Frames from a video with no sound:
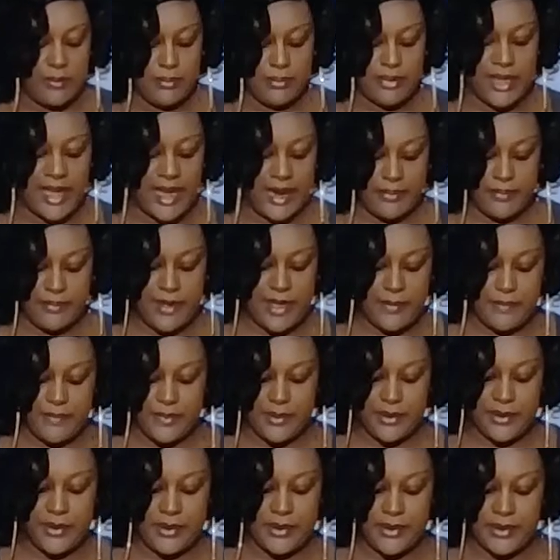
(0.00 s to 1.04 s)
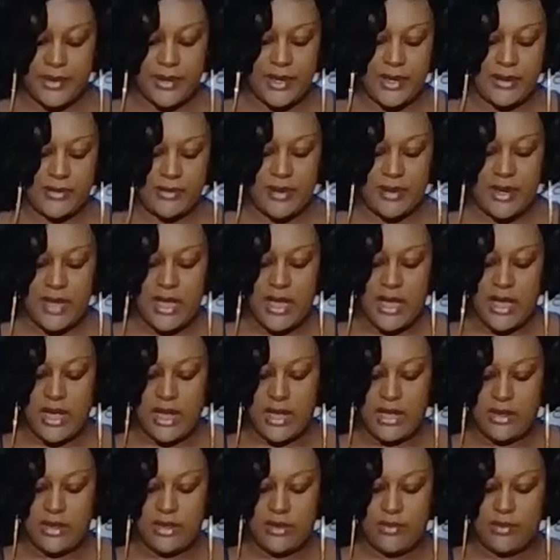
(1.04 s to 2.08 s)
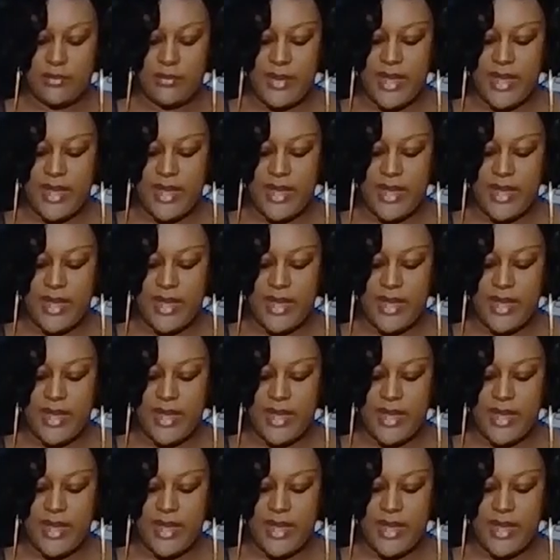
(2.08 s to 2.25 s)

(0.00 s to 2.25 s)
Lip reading: black pepper, and a little